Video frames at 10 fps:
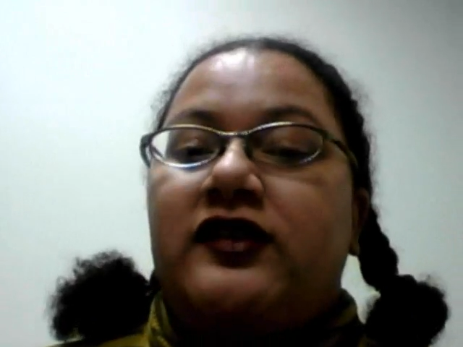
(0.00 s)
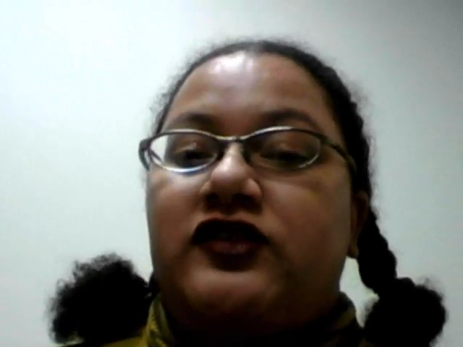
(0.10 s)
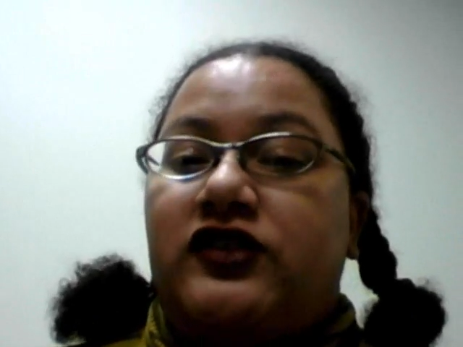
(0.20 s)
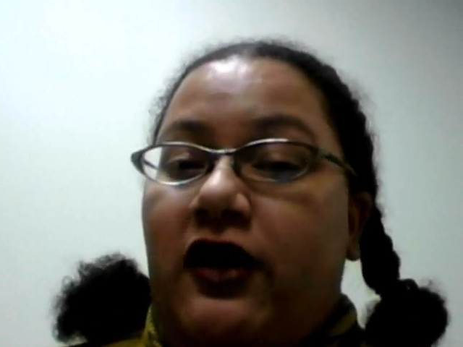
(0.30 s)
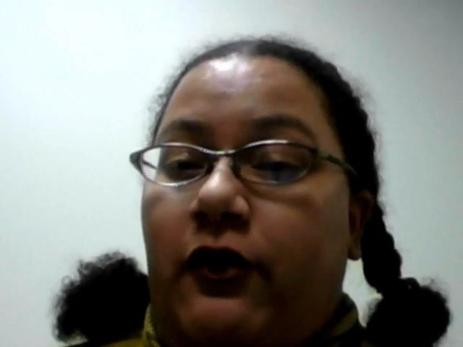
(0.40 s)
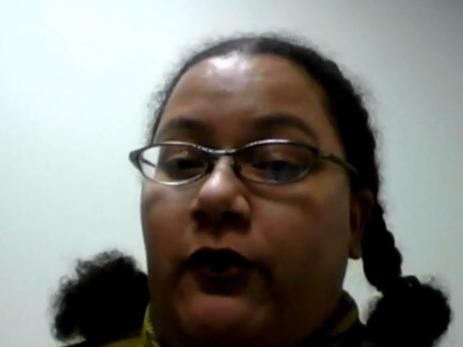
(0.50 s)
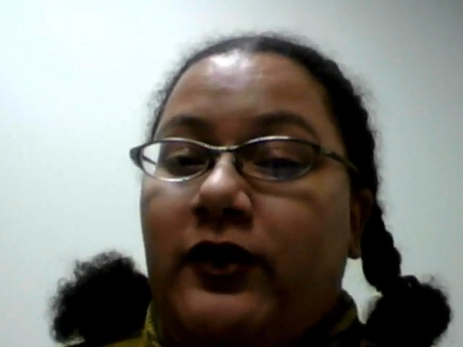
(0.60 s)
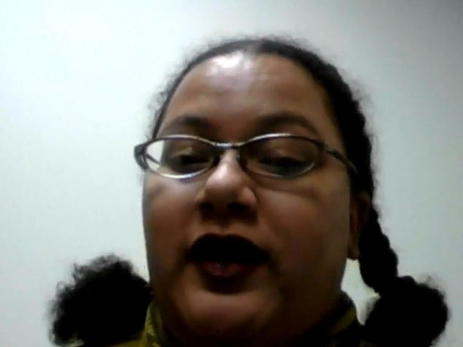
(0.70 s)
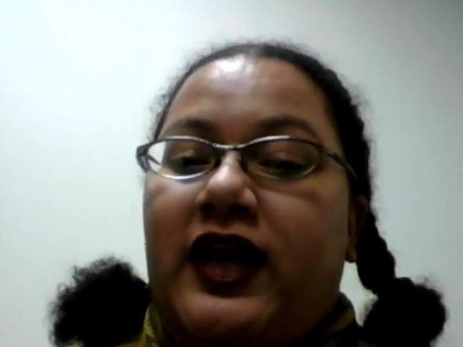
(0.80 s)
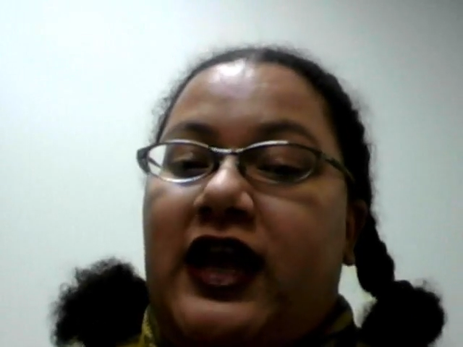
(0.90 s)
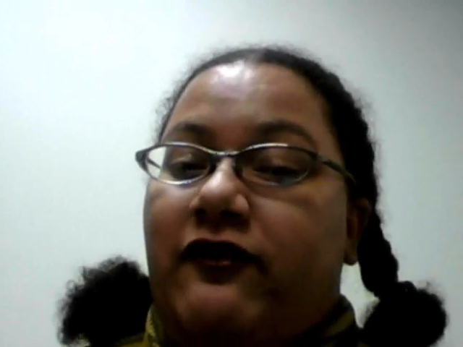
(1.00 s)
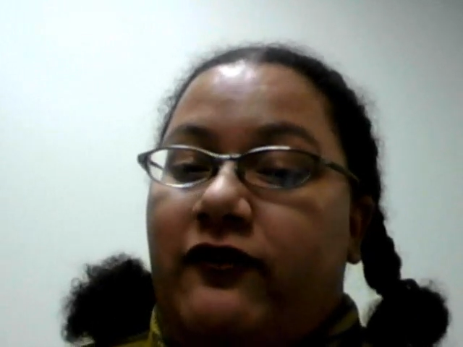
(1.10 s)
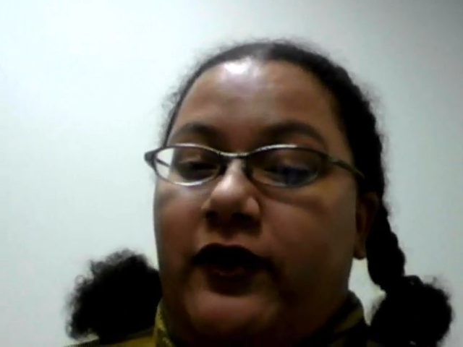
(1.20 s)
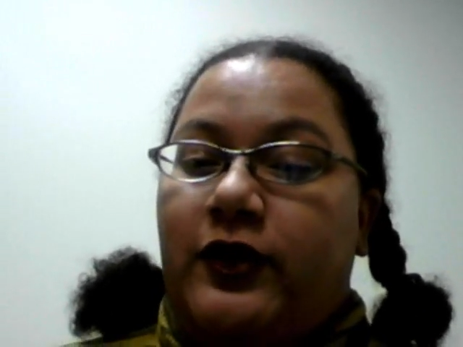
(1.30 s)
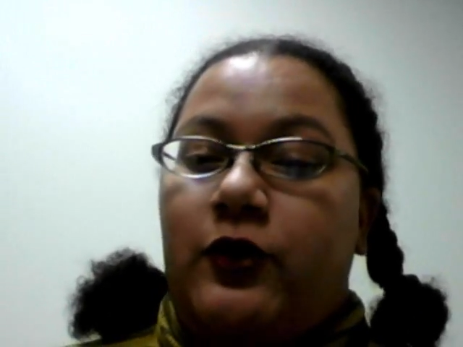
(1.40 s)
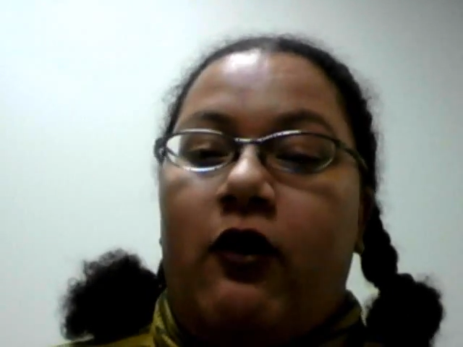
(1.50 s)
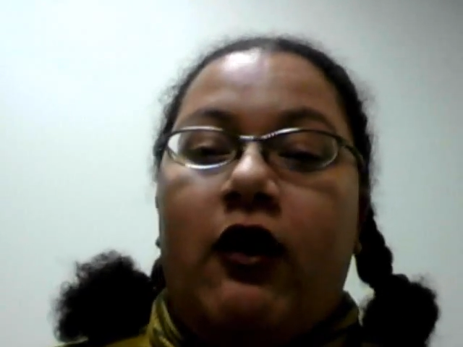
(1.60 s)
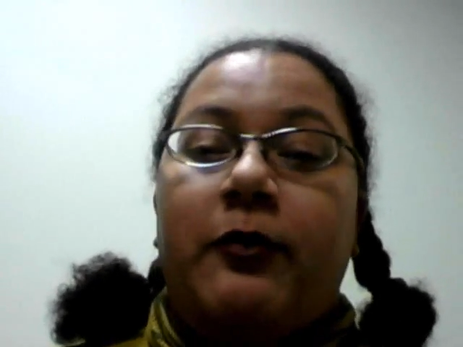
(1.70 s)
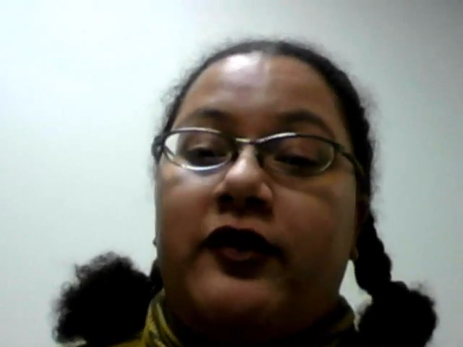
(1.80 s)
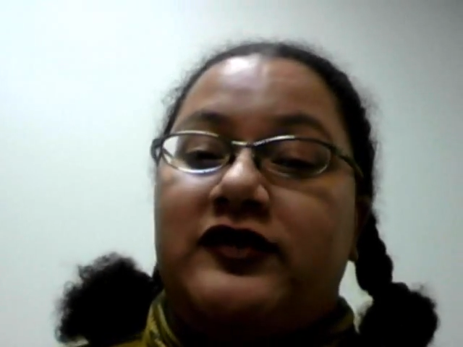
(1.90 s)
So if you
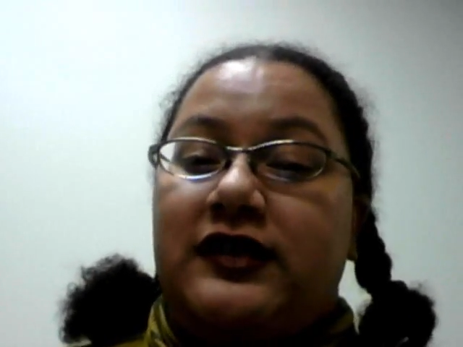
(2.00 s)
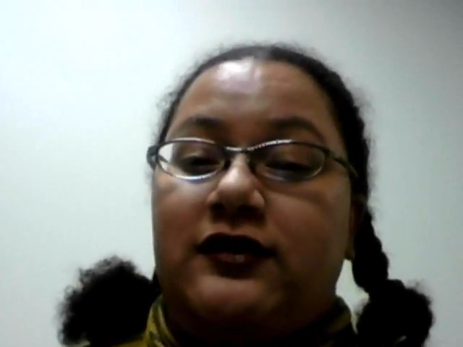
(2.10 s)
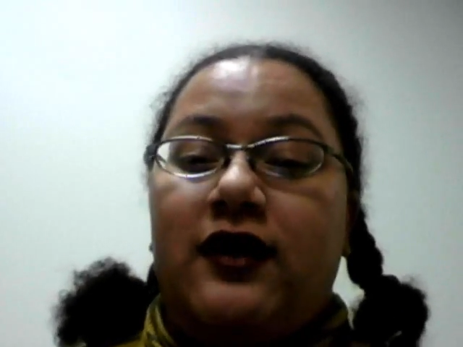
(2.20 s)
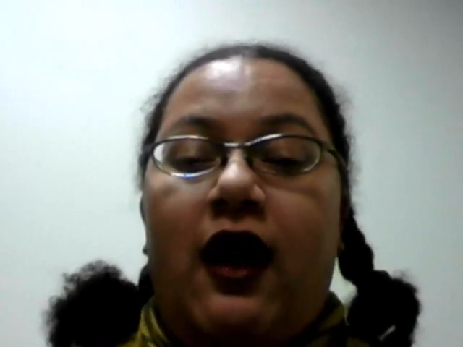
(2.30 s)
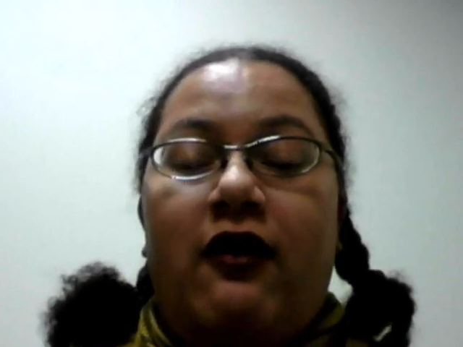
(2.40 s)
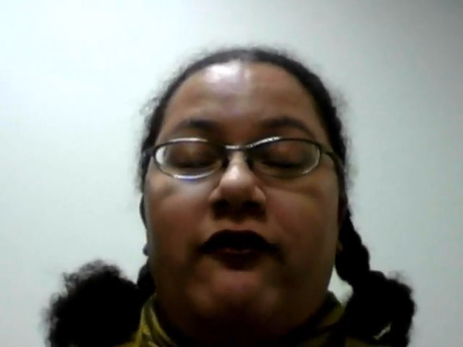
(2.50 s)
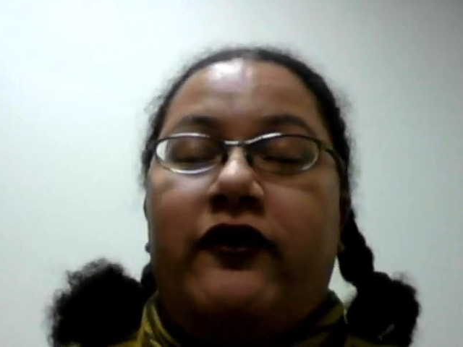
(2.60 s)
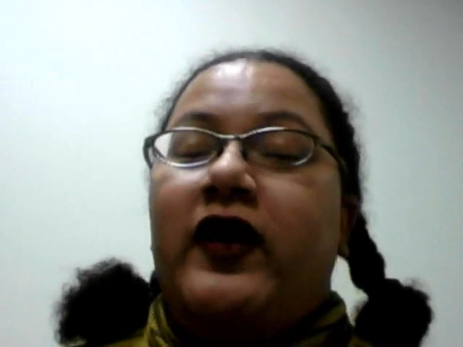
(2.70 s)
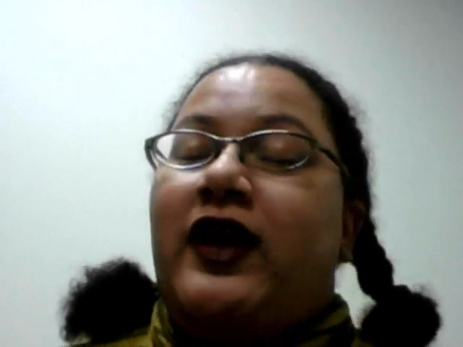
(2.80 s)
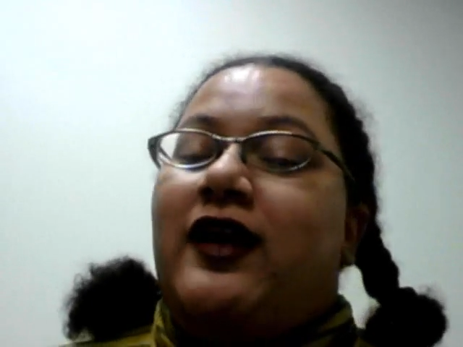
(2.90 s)
are a person of